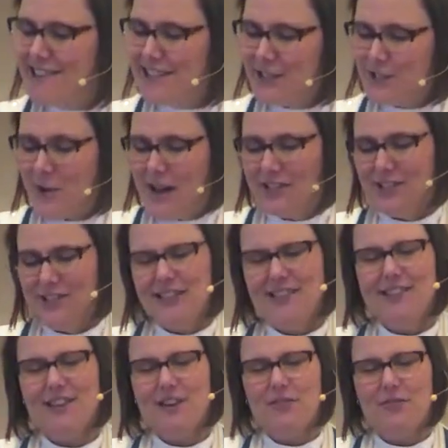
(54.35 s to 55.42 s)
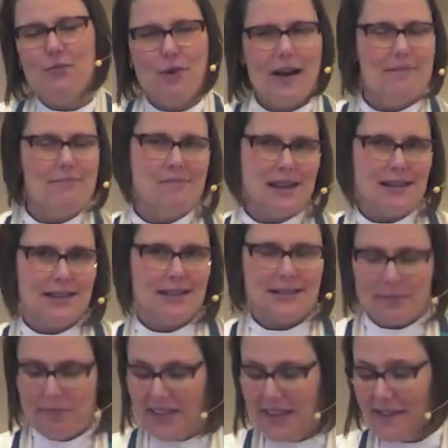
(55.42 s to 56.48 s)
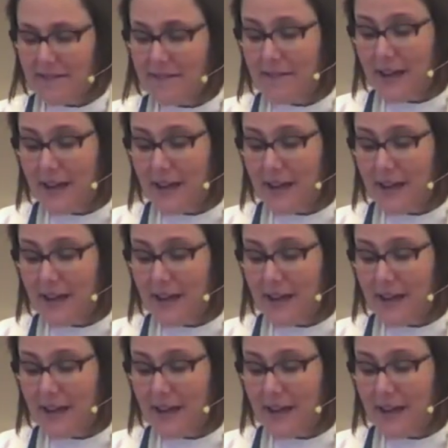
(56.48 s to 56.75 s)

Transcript: these questions of what makes something,